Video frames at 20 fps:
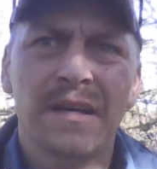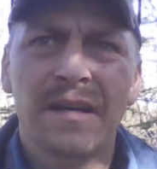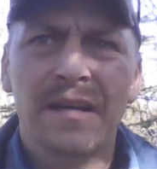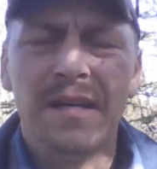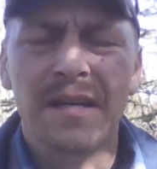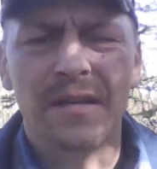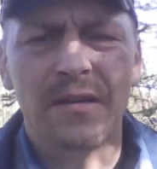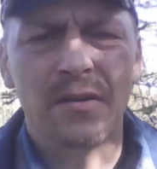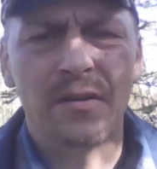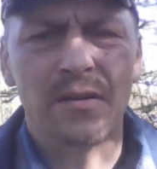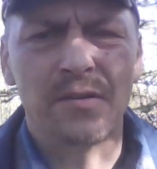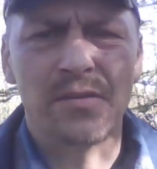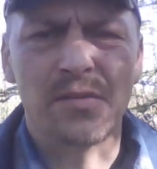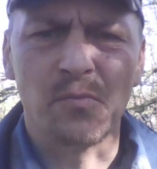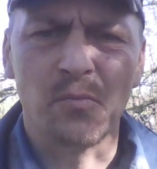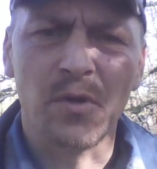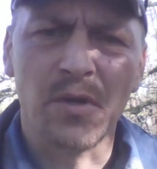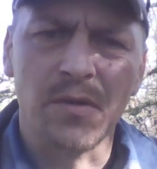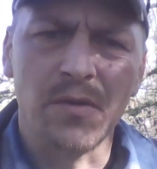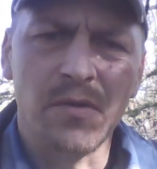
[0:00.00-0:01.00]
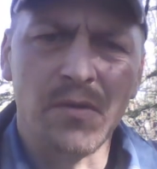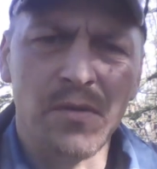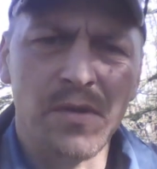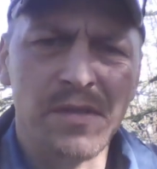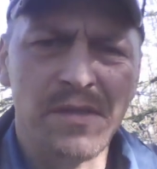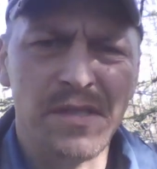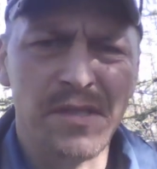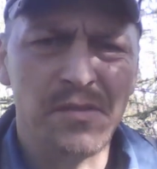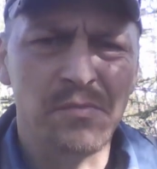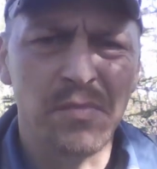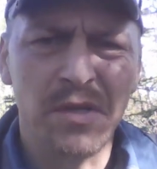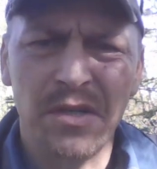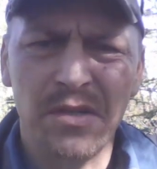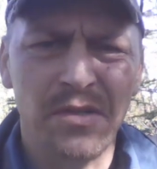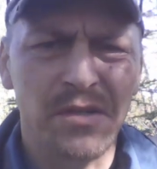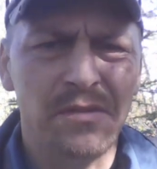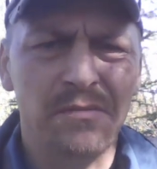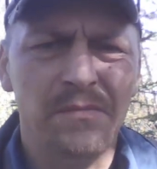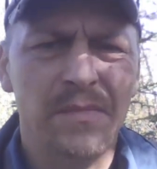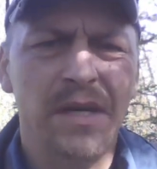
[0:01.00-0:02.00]
He had heard some weird noises but
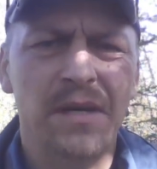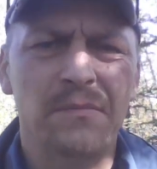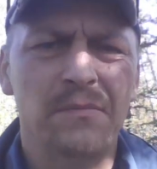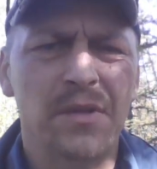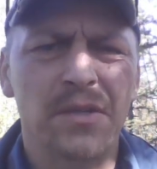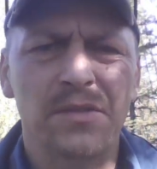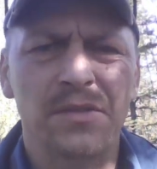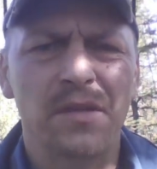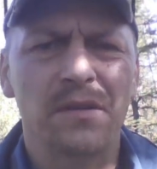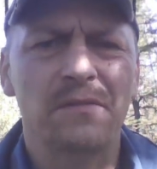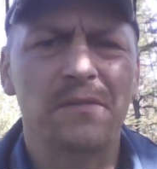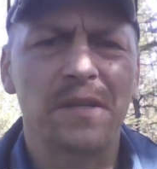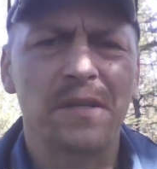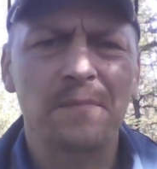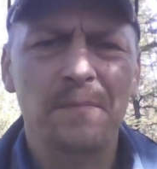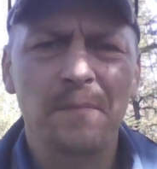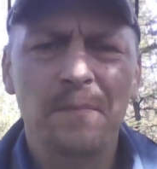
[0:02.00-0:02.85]
couldn't make much of it.